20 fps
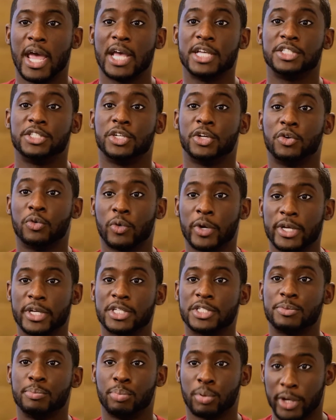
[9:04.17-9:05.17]
as the
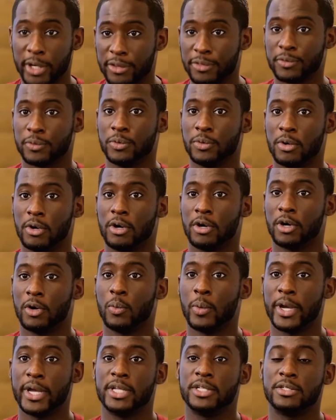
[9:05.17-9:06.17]
greatest breakthrough on our
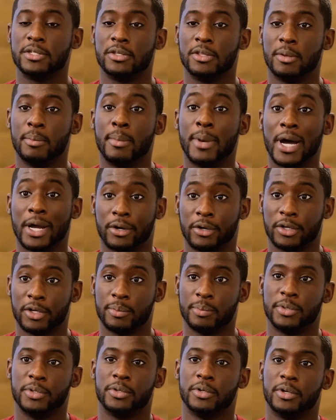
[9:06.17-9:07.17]
way to the modern
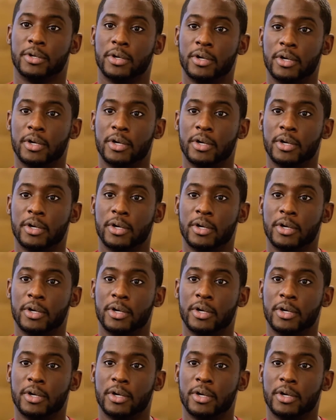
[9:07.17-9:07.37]
computer.